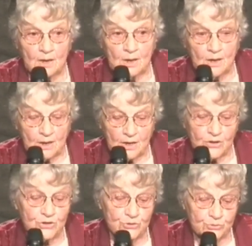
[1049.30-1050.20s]
A
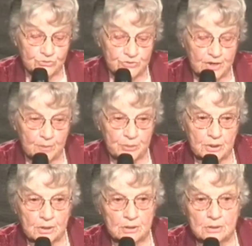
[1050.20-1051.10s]
huge step.
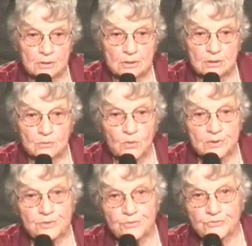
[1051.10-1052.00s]
One of the
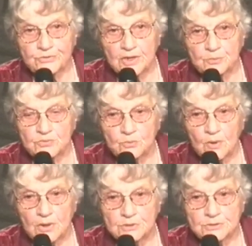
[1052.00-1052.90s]
steps
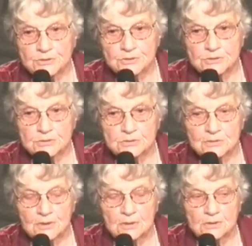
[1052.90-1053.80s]
was
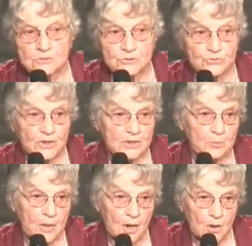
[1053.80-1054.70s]
to try to
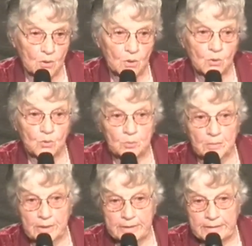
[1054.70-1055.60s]
borrow
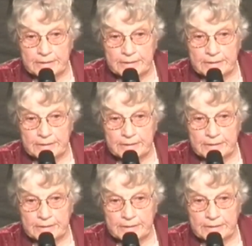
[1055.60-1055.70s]
money,